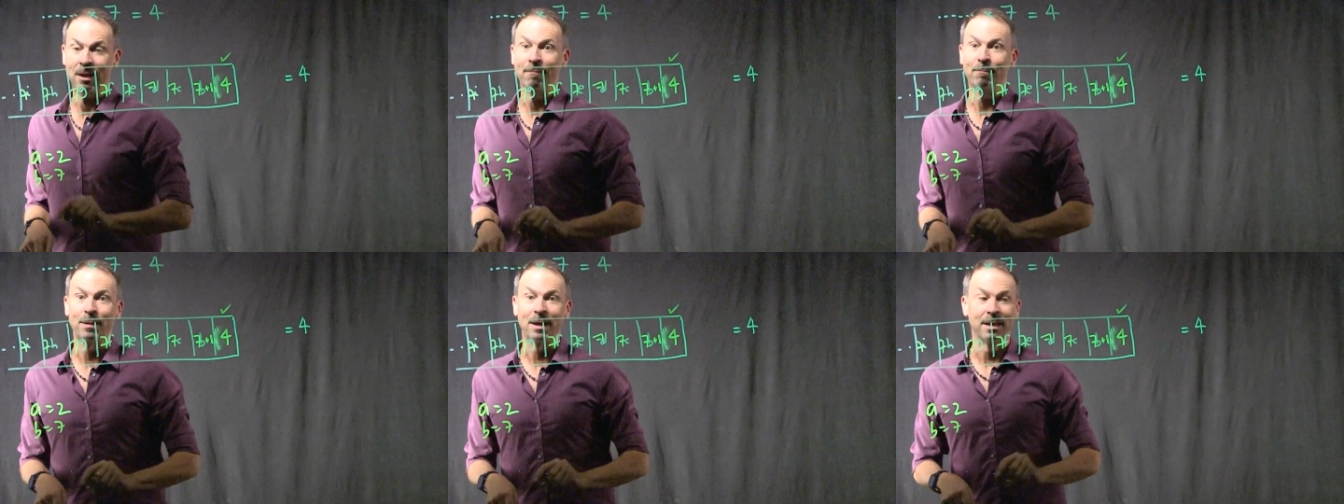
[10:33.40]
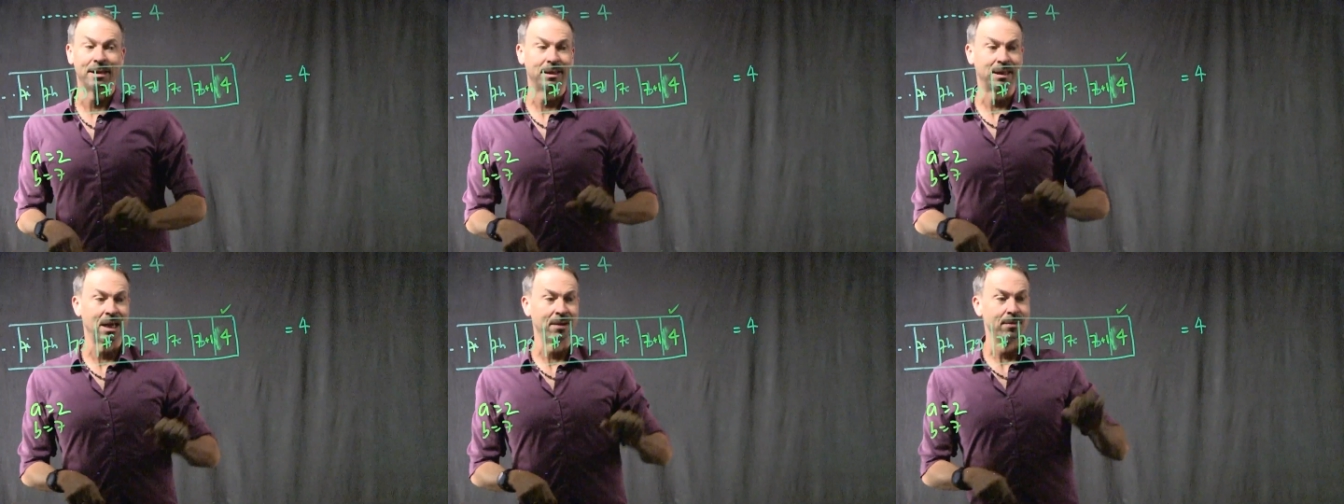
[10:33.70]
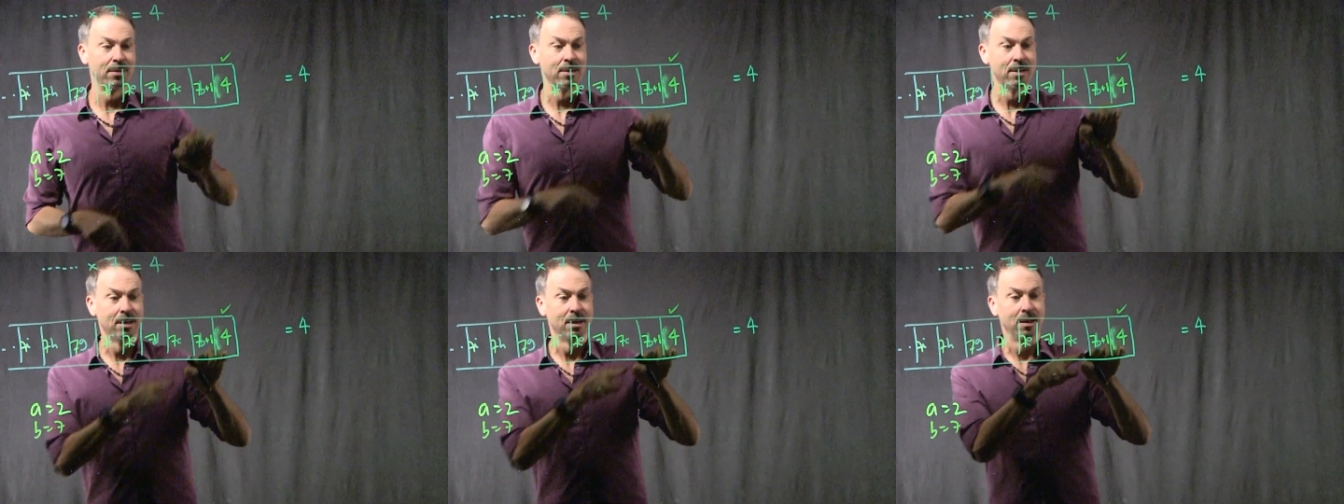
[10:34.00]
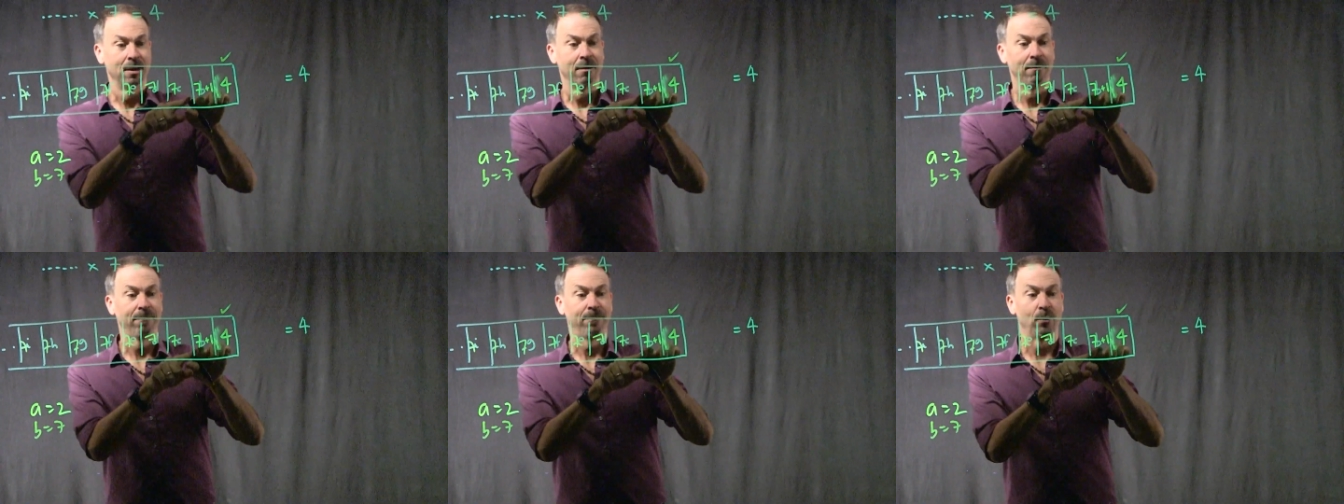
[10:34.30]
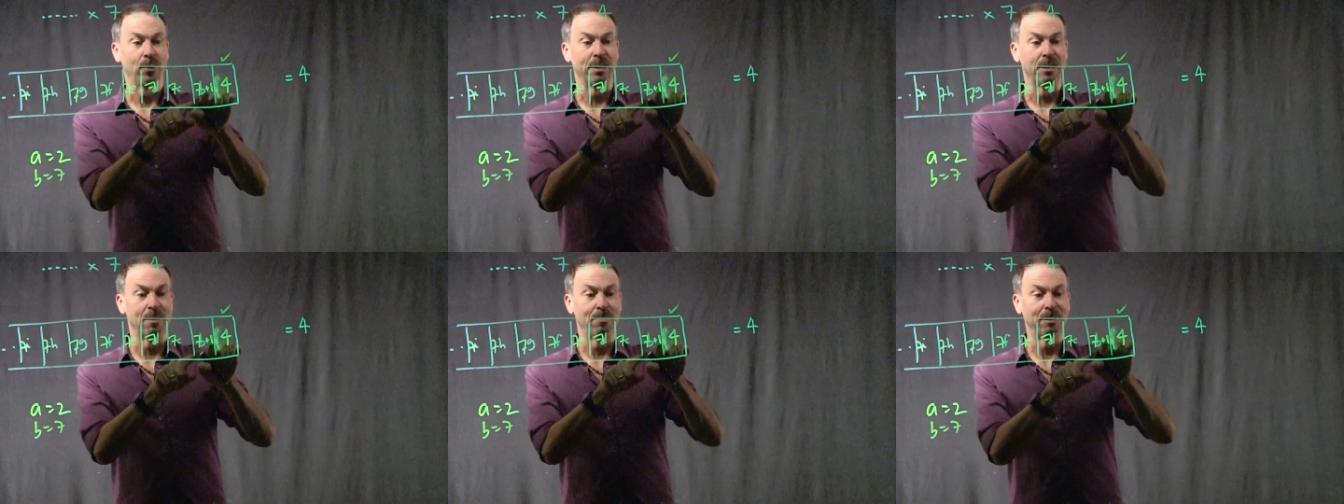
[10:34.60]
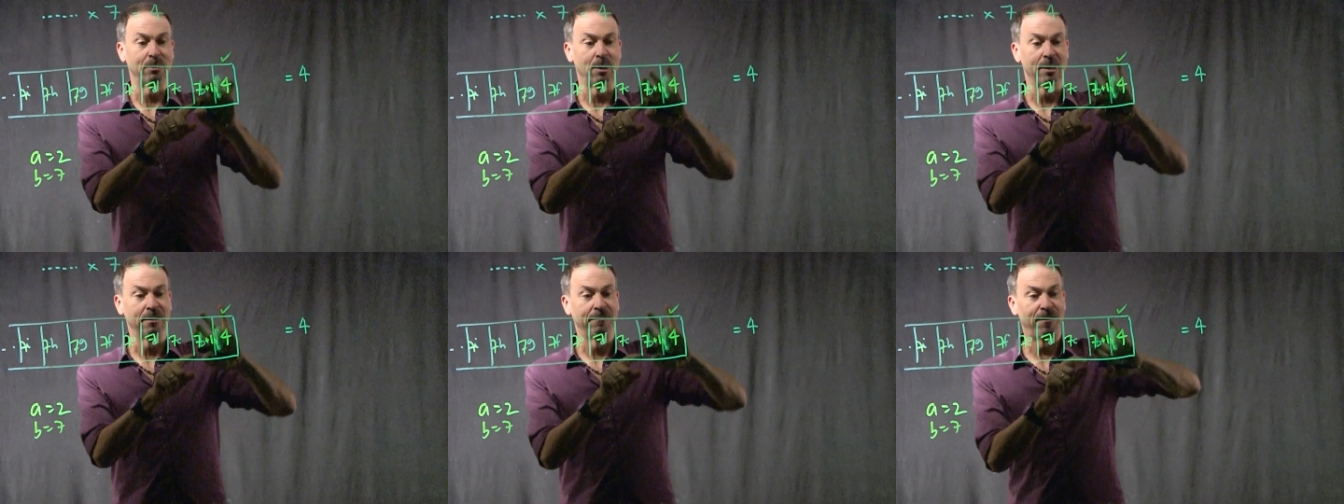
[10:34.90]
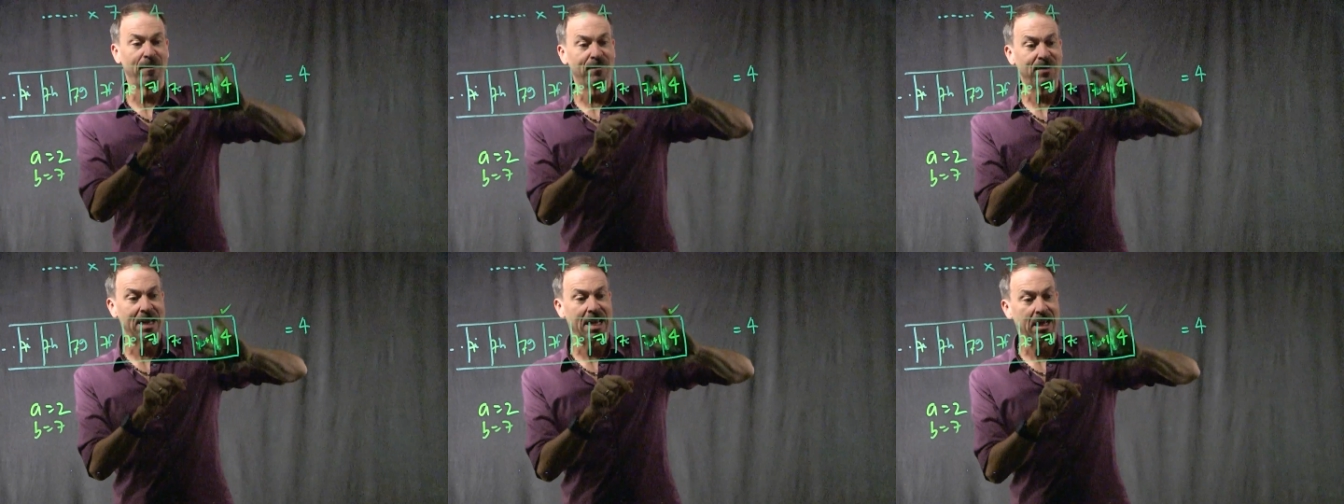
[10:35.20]
B is 7, 49 plus 1 is
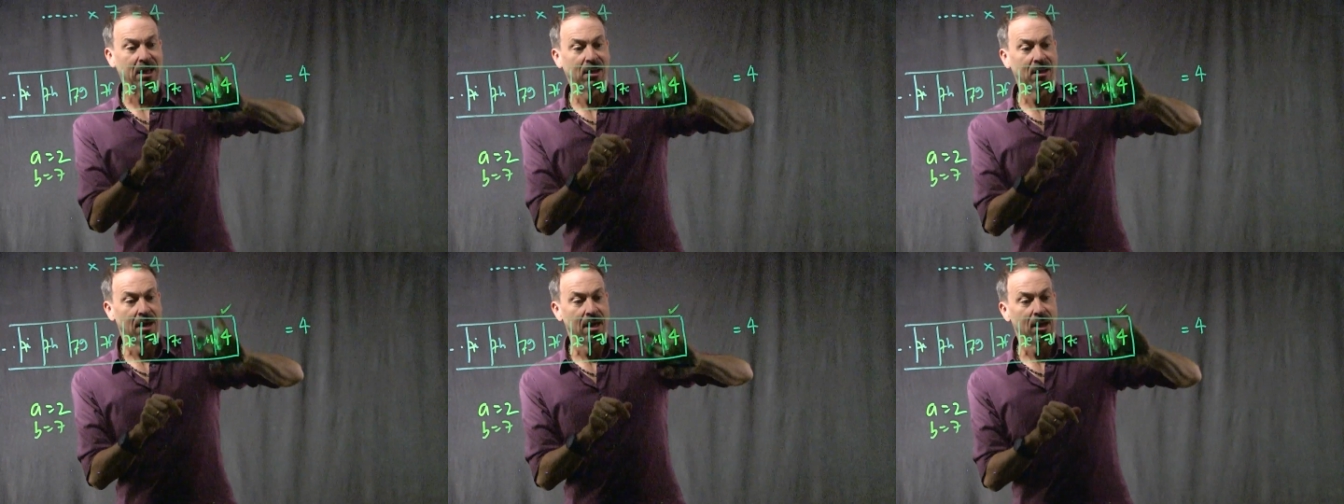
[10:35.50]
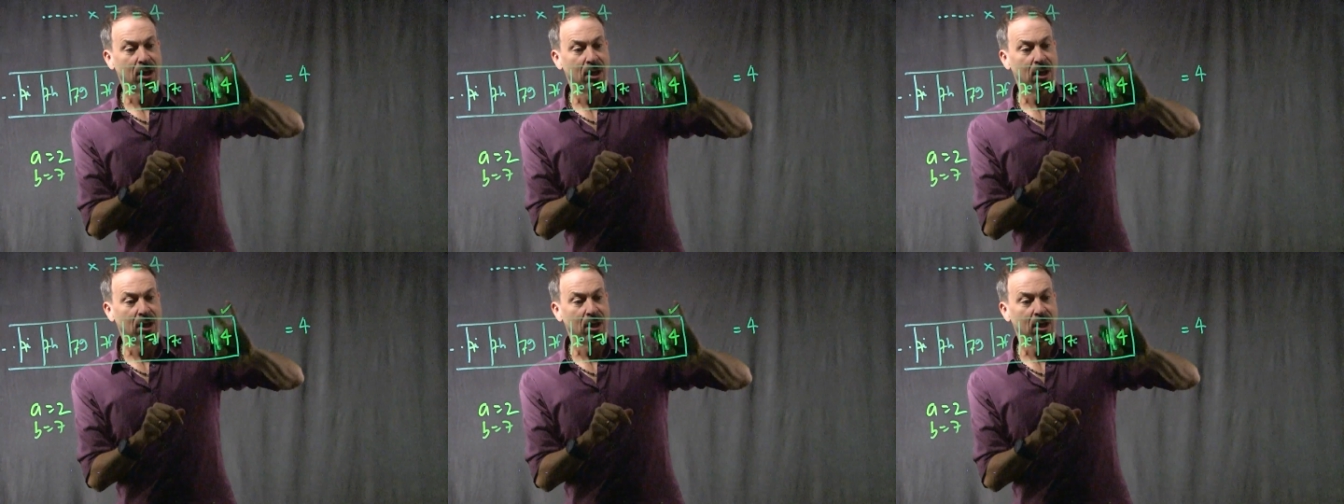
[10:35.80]
50.